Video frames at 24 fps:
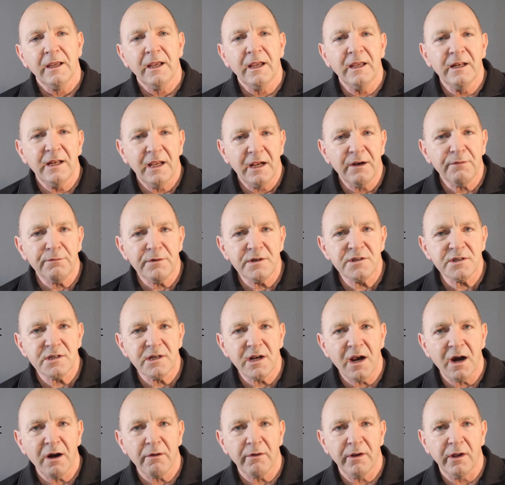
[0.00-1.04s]
In every
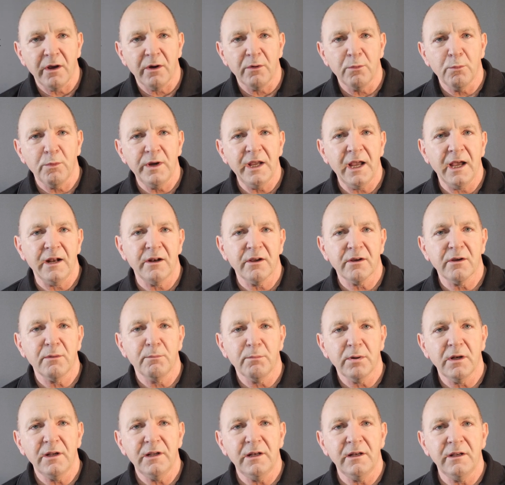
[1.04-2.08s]
scenario, we had a
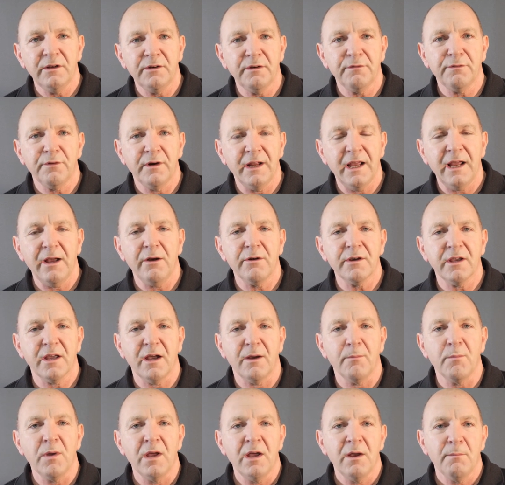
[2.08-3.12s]
completely different
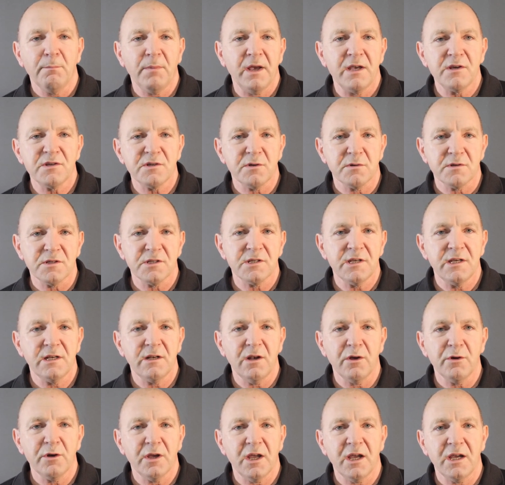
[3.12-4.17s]
outcome based on seat
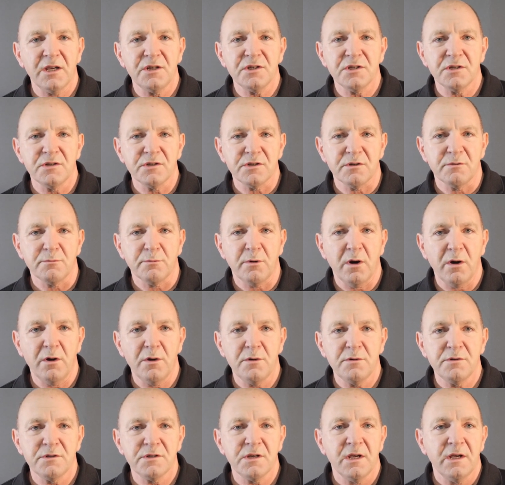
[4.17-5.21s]
locations and
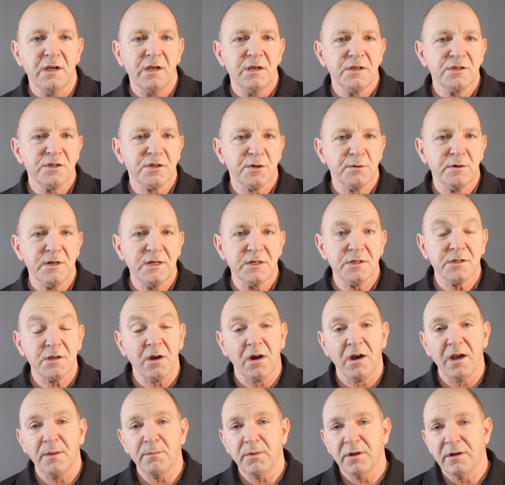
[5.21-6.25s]
rows, screen
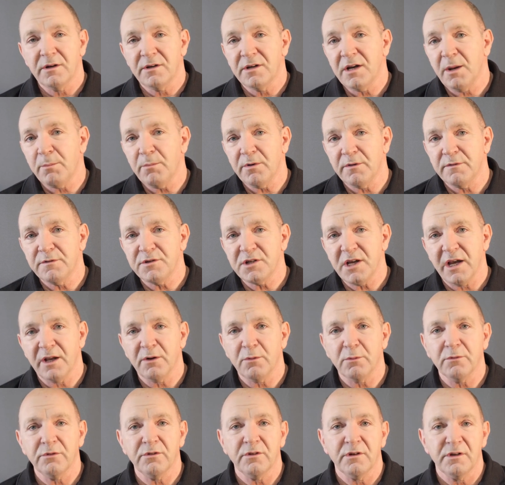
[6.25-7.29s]
type, number of
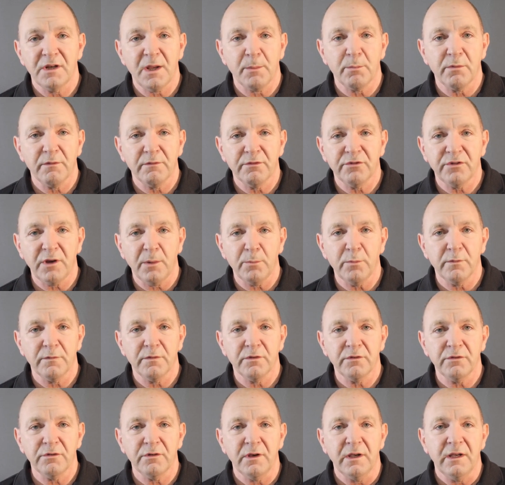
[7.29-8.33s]
channels, number of
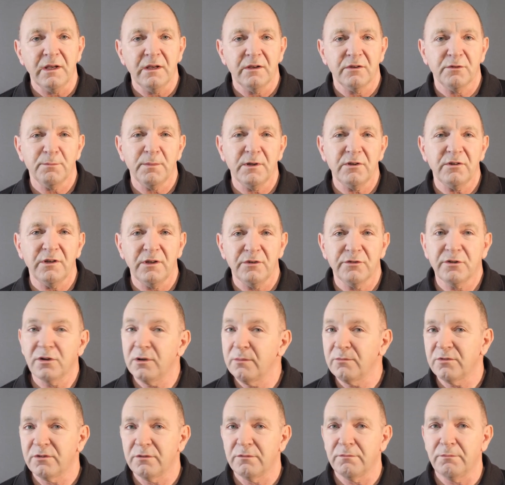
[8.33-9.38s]
subwoofers, especially in
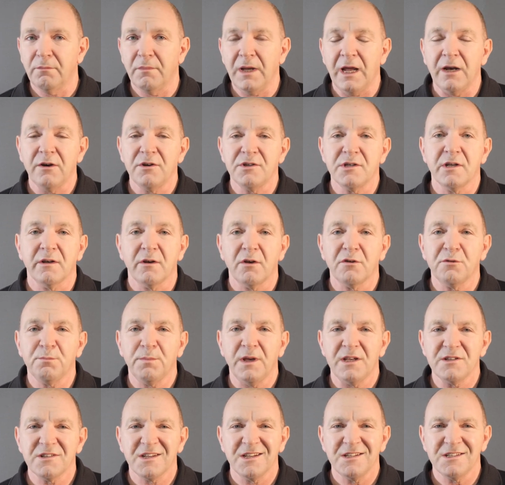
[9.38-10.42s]
terms of managing those
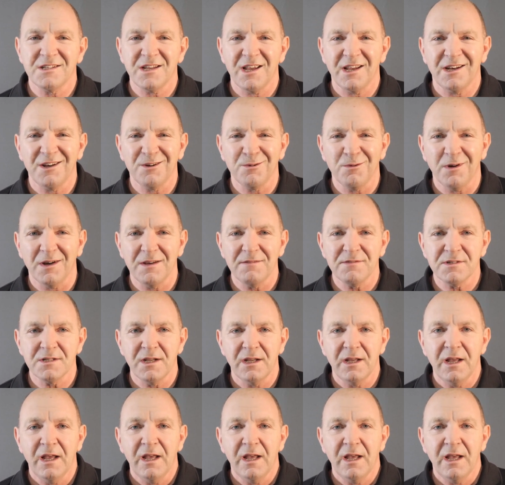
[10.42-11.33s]
pesky standing waves.